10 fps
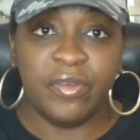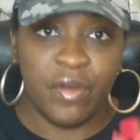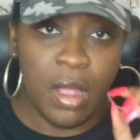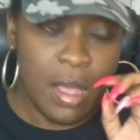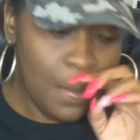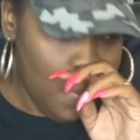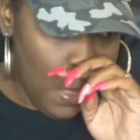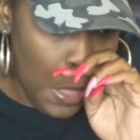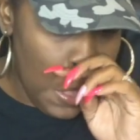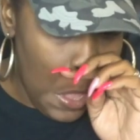
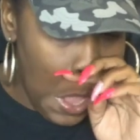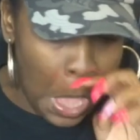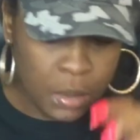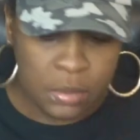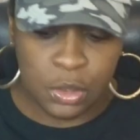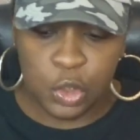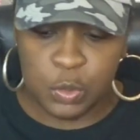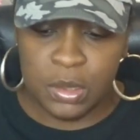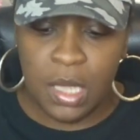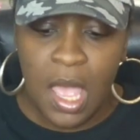from, excuse
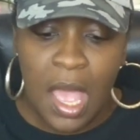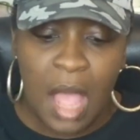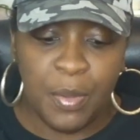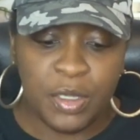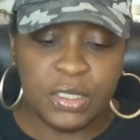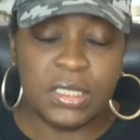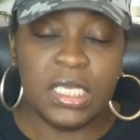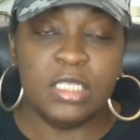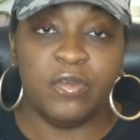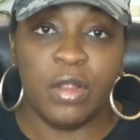me, I purchased
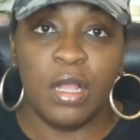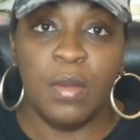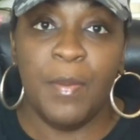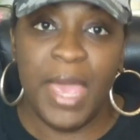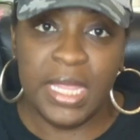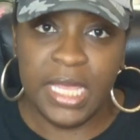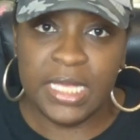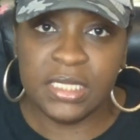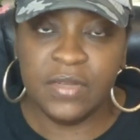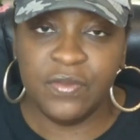these from
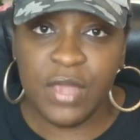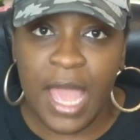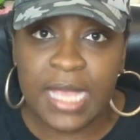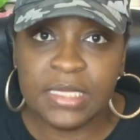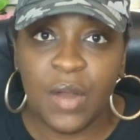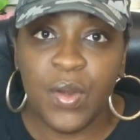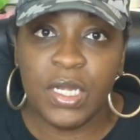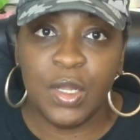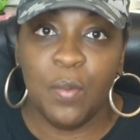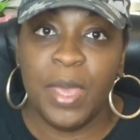Payless. And if you guys already know,